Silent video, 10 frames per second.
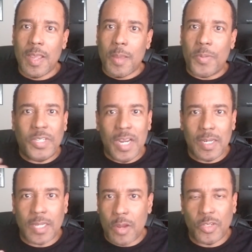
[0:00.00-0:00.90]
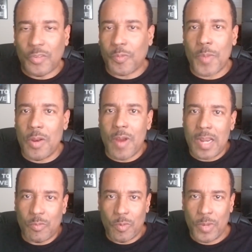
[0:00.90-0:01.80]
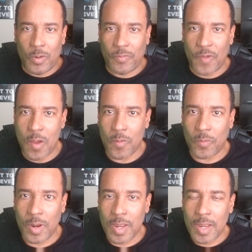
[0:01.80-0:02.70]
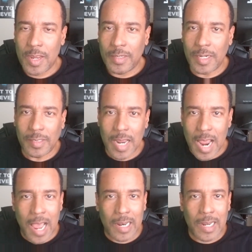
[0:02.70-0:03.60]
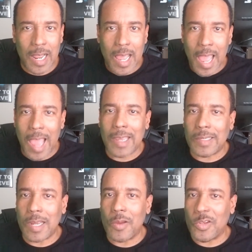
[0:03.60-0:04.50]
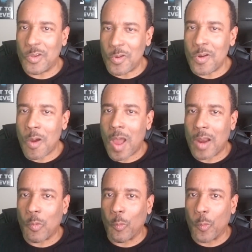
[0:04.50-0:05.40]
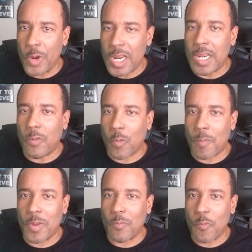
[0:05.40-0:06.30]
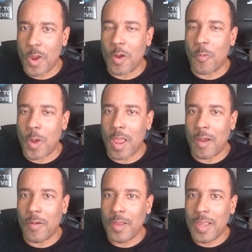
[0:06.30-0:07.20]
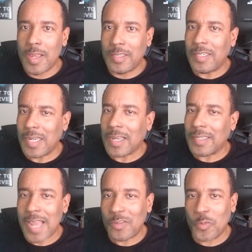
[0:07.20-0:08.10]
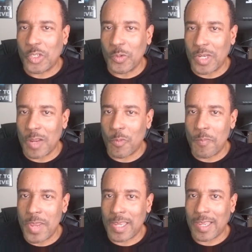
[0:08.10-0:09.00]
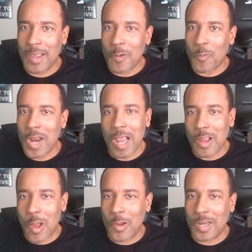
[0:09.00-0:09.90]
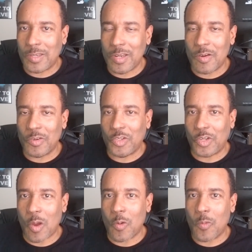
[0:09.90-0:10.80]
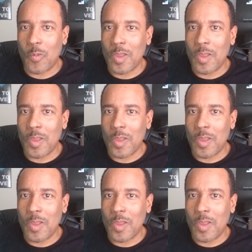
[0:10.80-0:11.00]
but she could tell just from interacting with me on the phone. She said, Alan, I can tell you know how to read women real well. She said, because that's what you did with me. When I called into your show,